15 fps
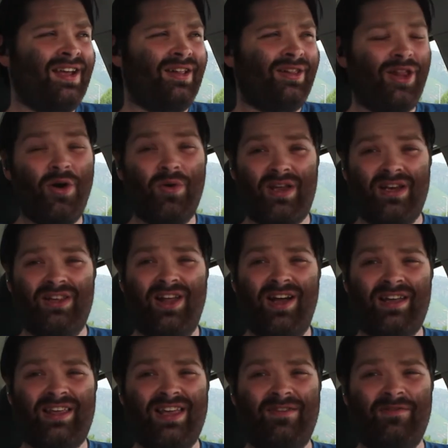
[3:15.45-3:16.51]
Logan
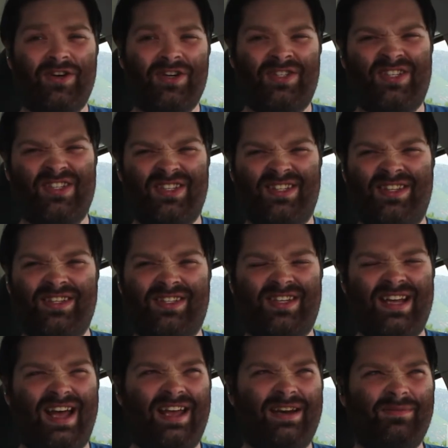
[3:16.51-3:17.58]
Lucky versus this
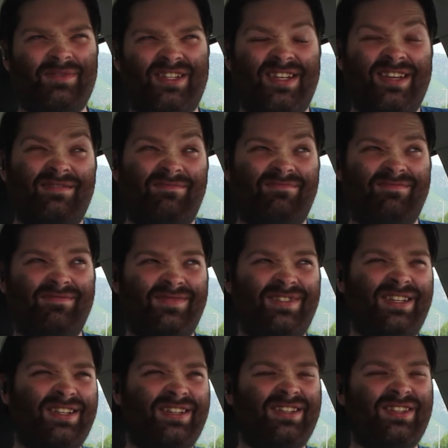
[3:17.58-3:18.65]
guy, and I'm just like,
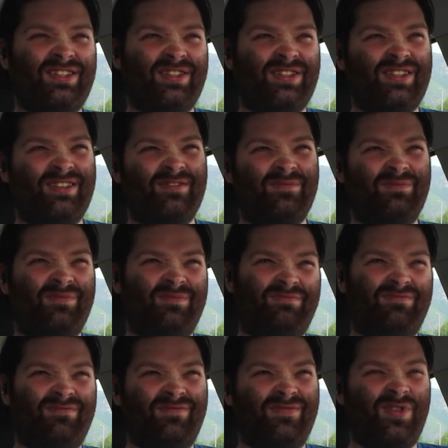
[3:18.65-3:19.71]
it's just a
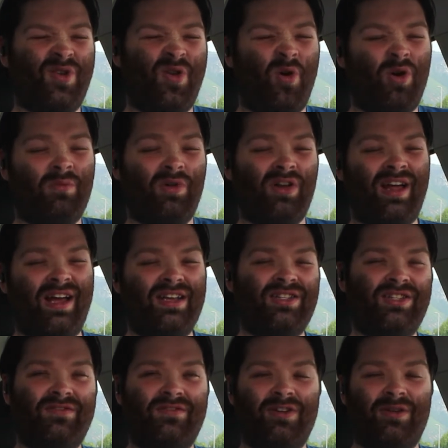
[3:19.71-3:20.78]
normal
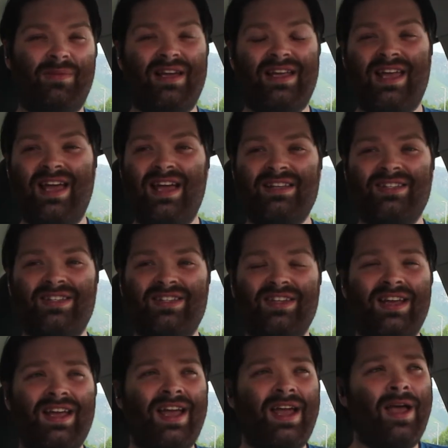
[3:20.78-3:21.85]
heist film, I guess.
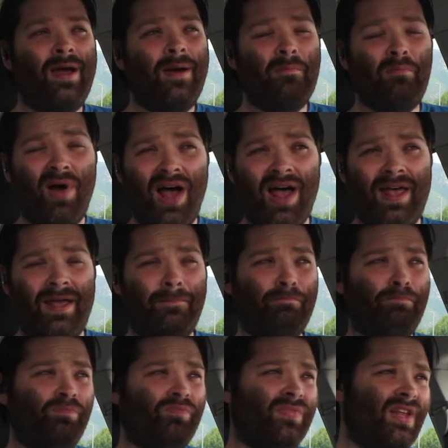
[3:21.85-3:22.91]
But
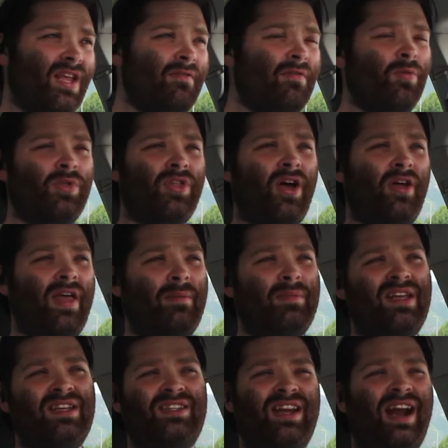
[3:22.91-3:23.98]
even with all that
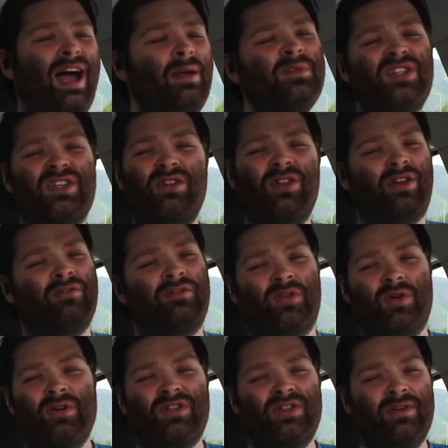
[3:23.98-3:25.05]
being said, I'm still looking
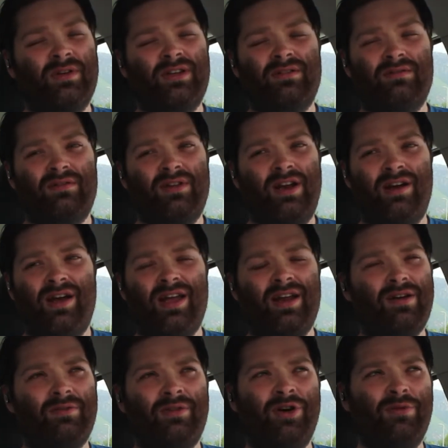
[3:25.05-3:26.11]
forward to it. You know, I
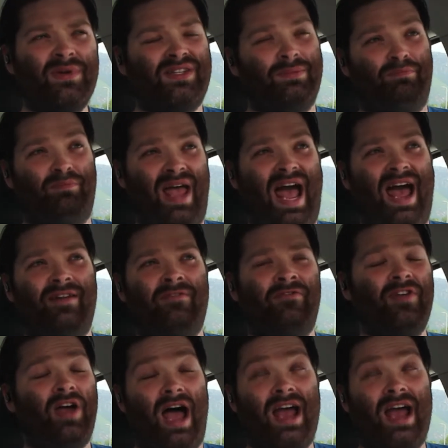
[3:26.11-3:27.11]
don't hope it's a bad film.